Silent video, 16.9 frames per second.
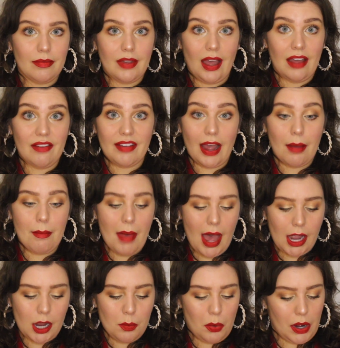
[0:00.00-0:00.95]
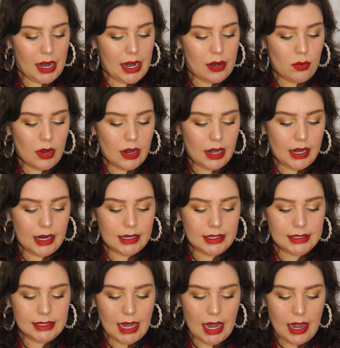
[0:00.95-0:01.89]
I've got Mac brain, what can I
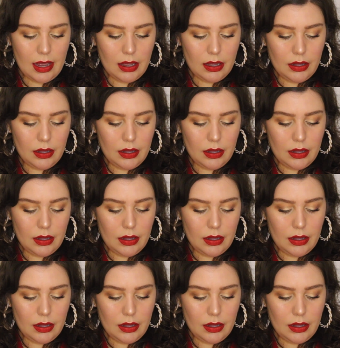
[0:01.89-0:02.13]
say?